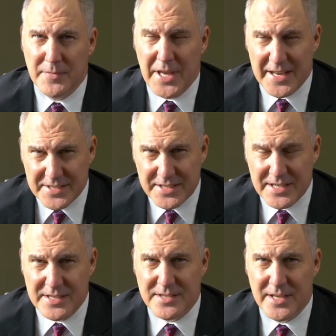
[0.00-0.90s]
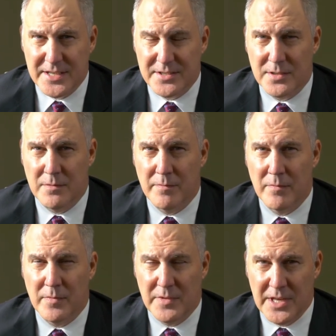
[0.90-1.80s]
entities that
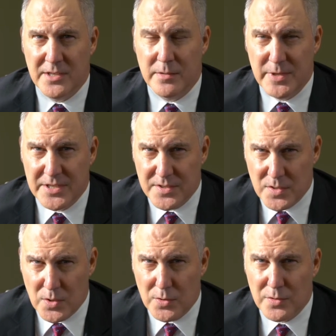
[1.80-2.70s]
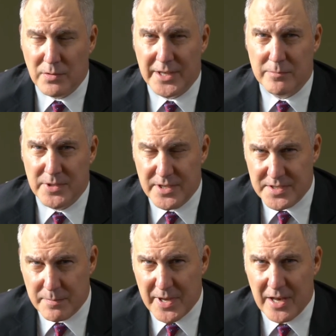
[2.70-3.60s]
need to be sued, like
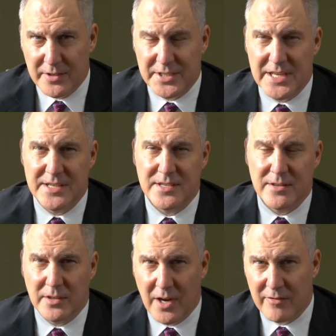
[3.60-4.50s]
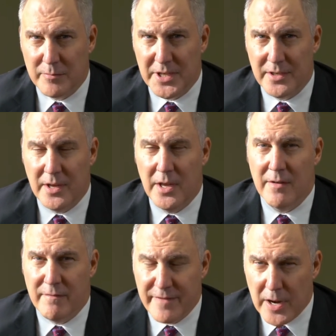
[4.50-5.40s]
municipalities and the government,
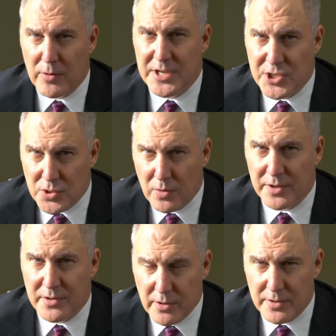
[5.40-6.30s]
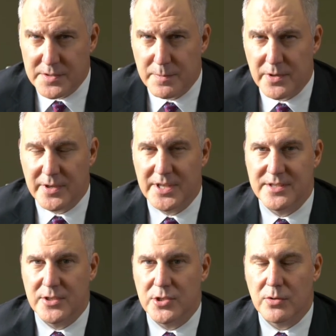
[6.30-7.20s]
very short notice
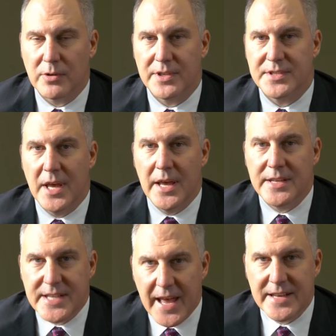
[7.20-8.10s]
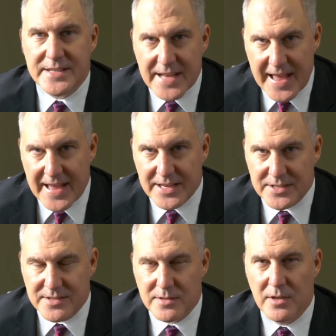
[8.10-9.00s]
periods, as short as 10
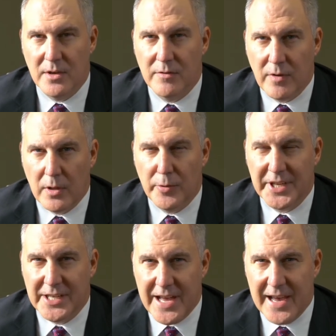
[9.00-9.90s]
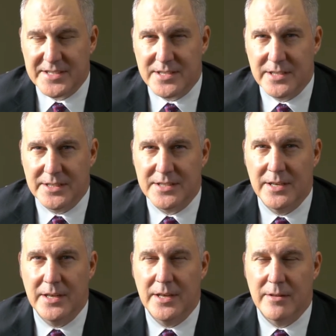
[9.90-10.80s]
days following an accident
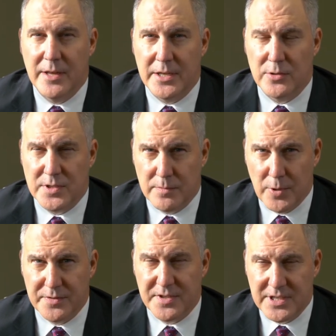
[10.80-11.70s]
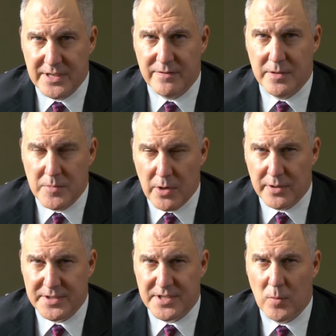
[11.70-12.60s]
that you're supposed to give them
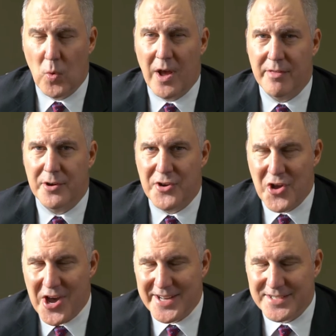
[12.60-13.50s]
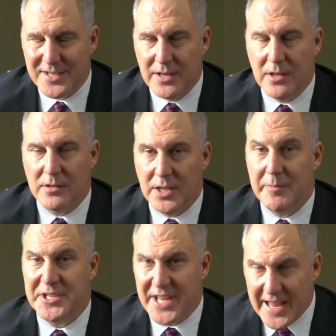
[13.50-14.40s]
notice. And while they're not
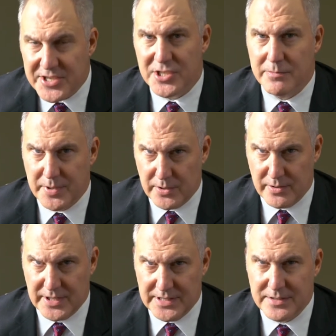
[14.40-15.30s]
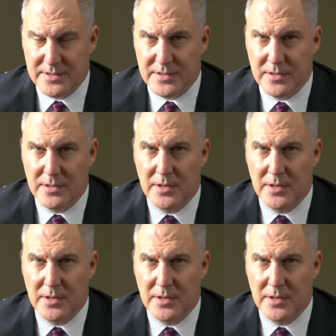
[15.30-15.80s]
limitation periods,